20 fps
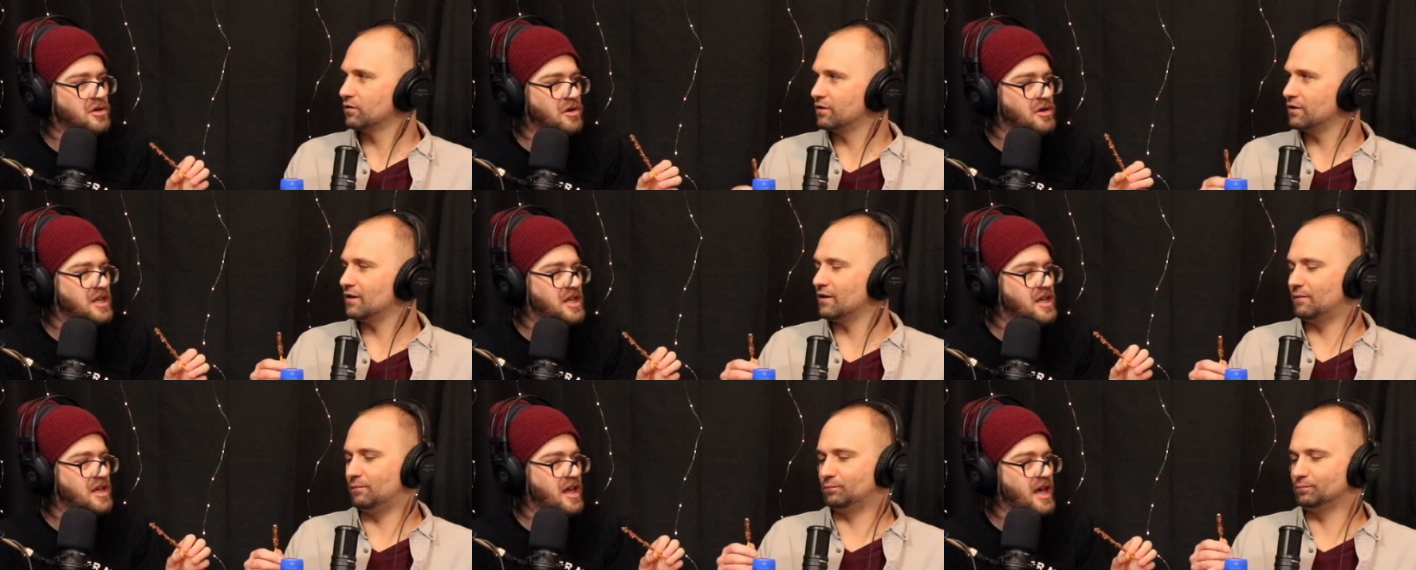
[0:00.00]

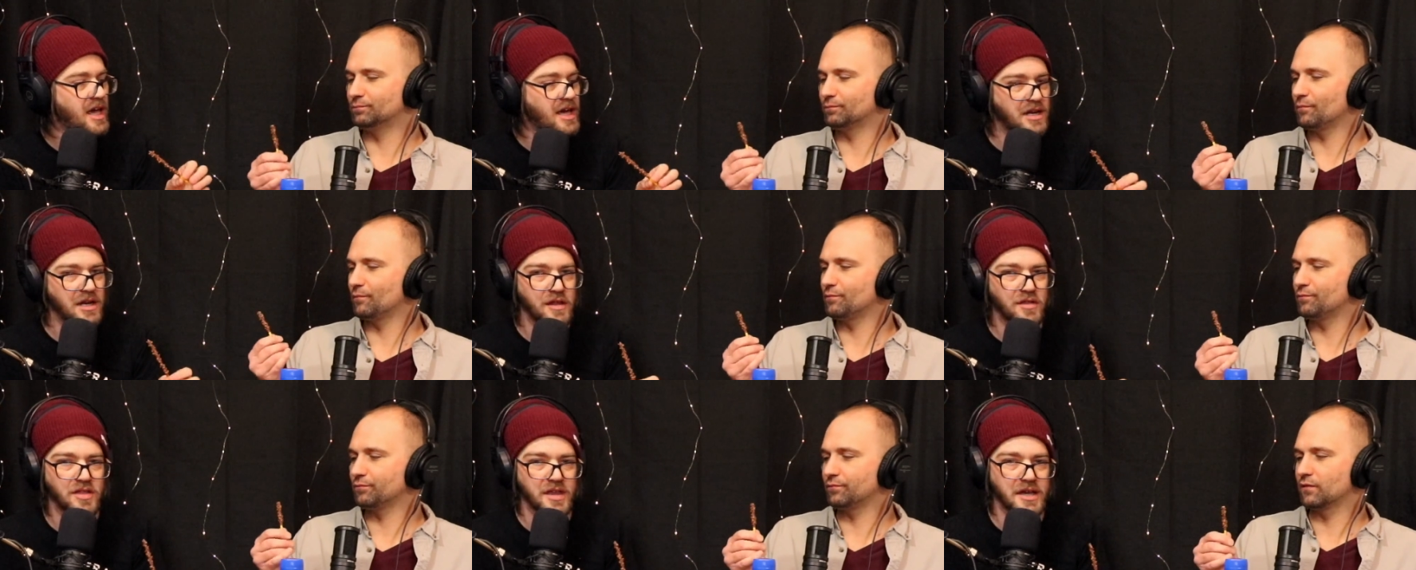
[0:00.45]
Speaker 1: cookie yeah.
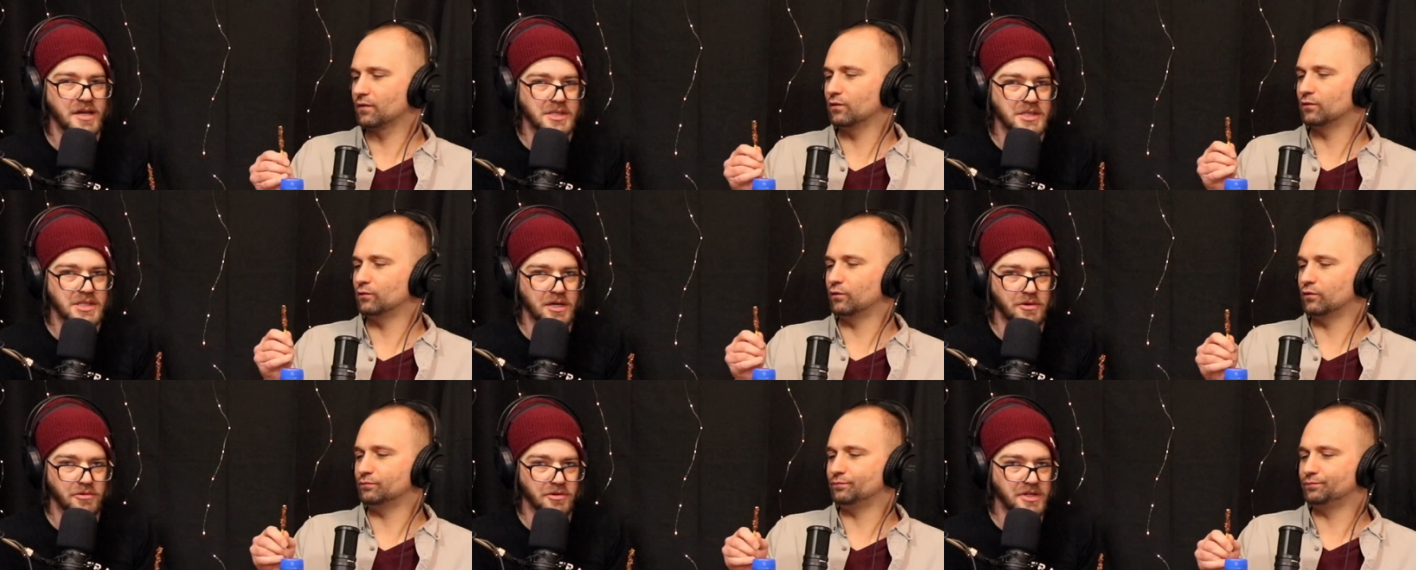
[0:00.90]
candy things
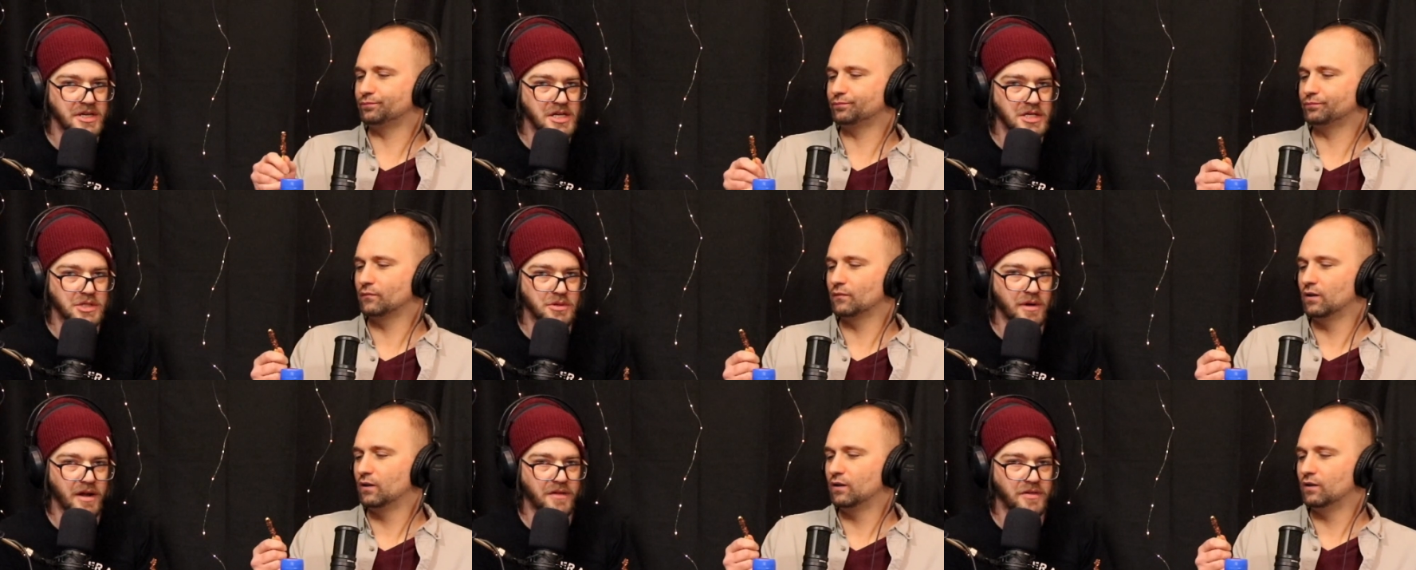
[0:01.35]
they
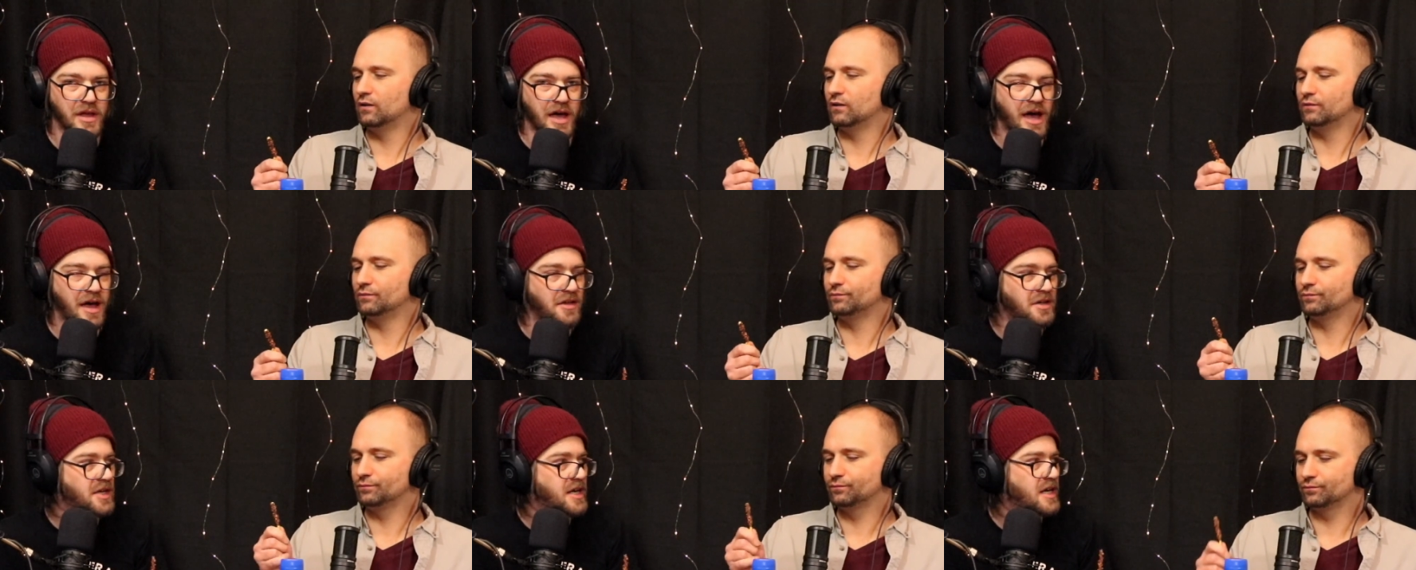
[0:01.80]
release around the
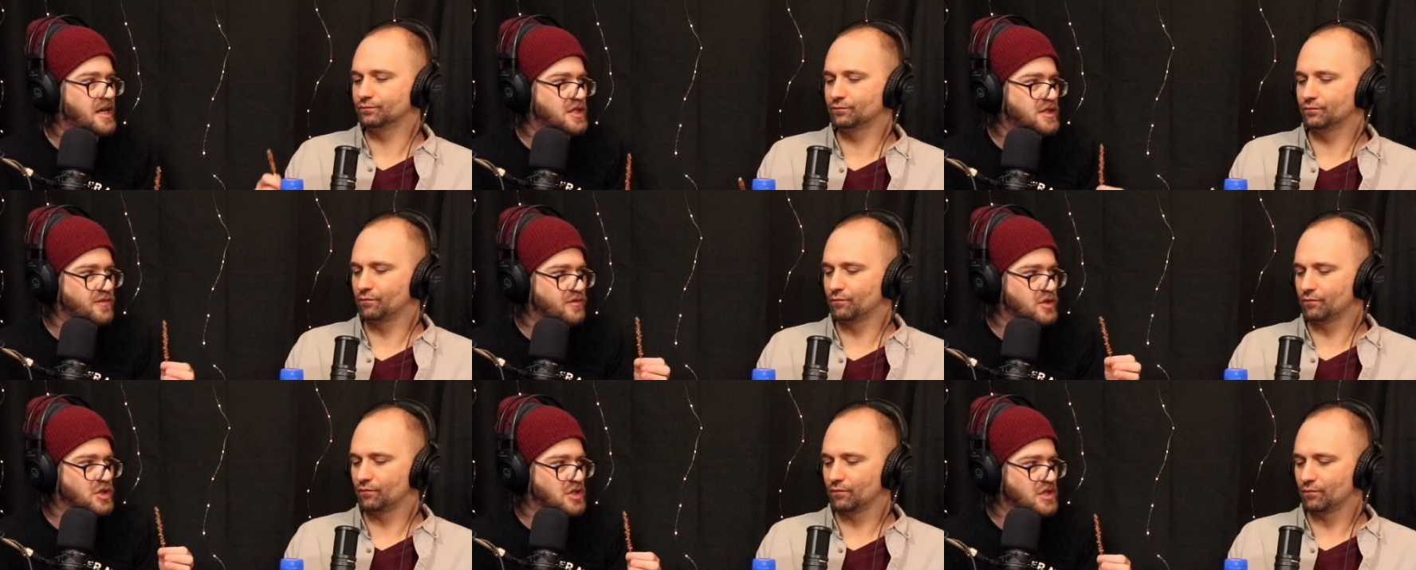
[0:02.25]
holidays
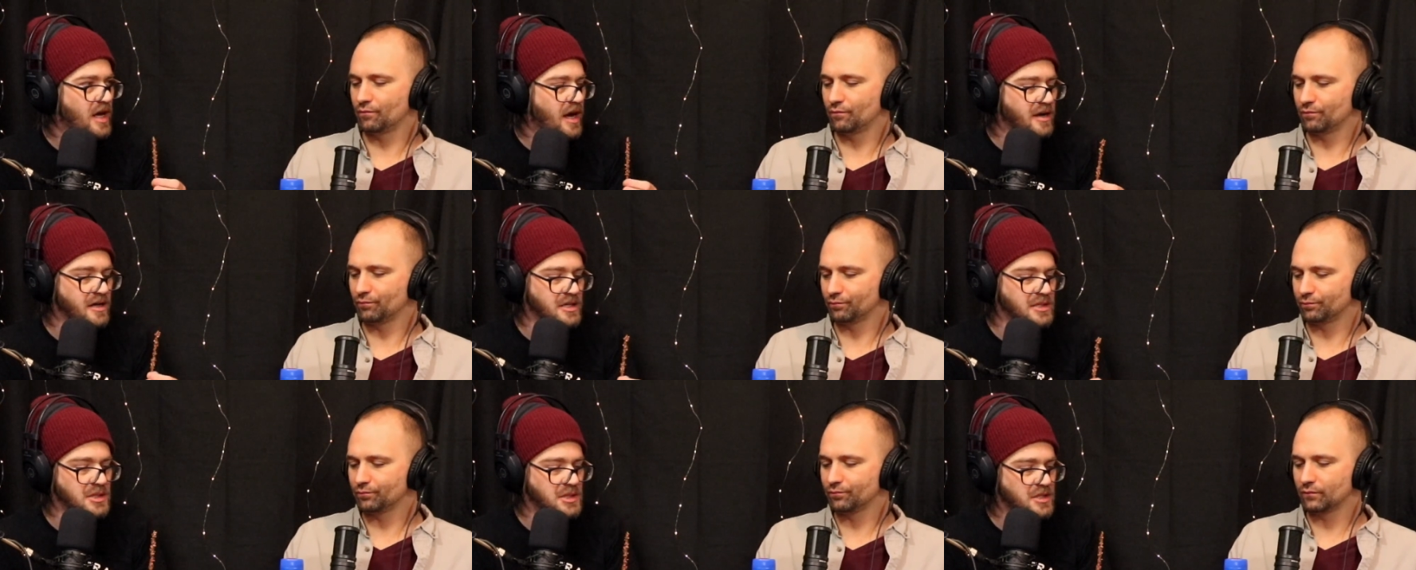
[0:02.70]
for
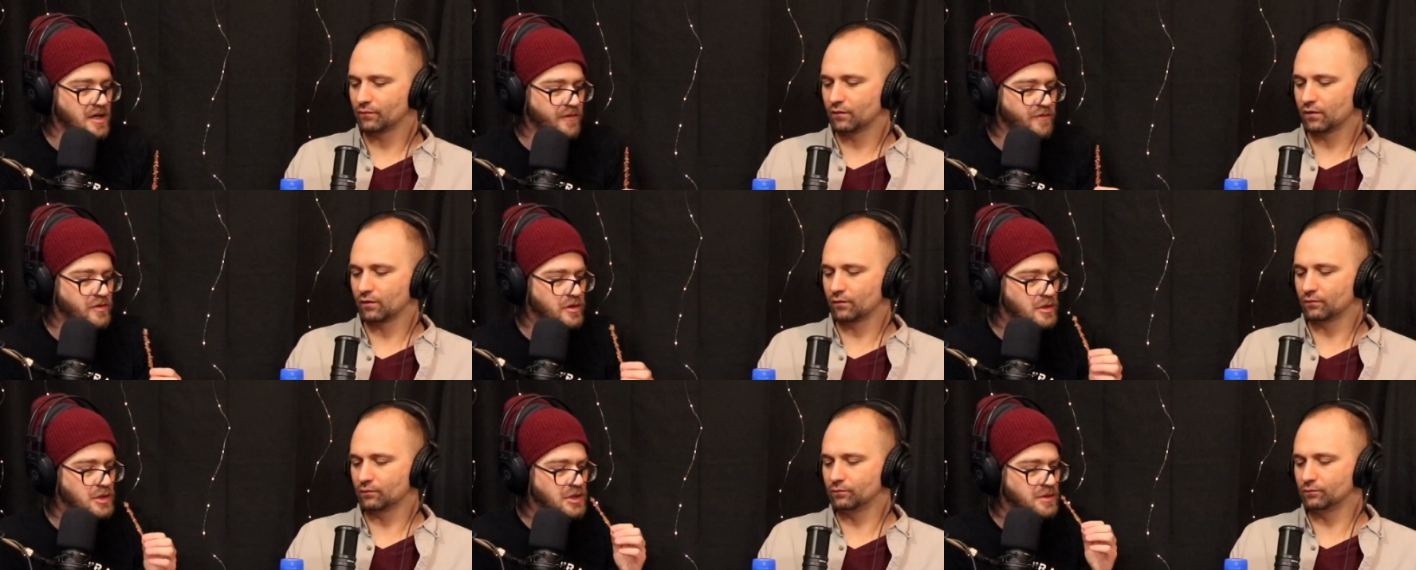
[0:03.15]
stocking
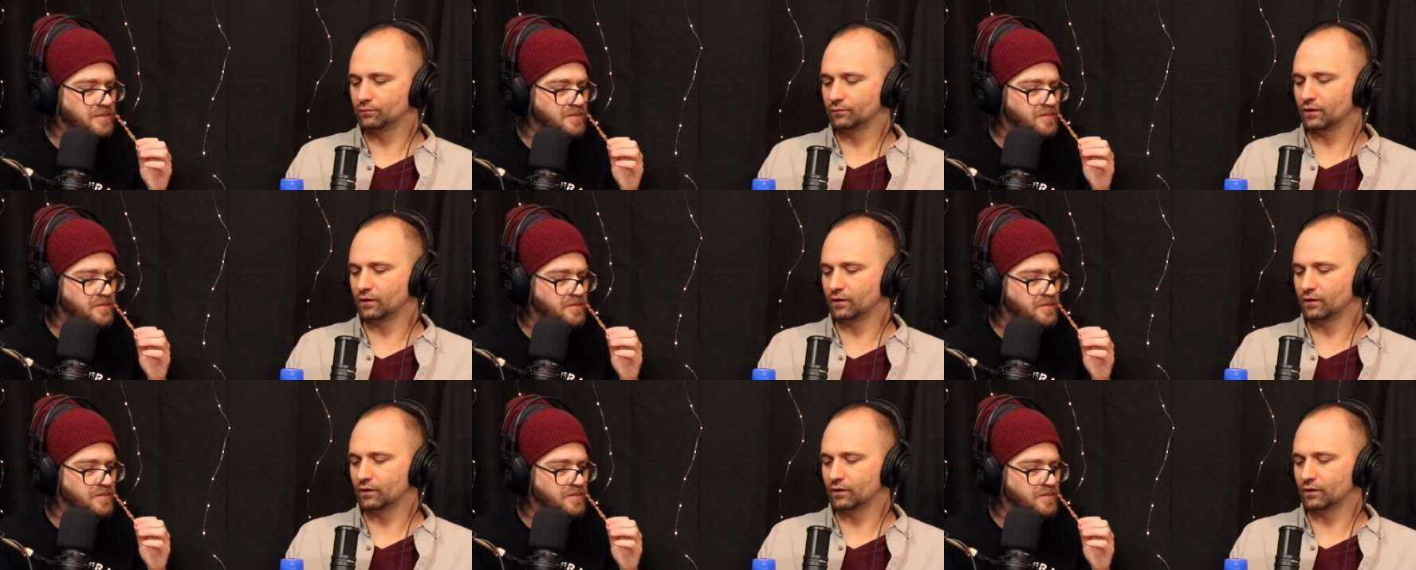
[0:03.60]
stuffers.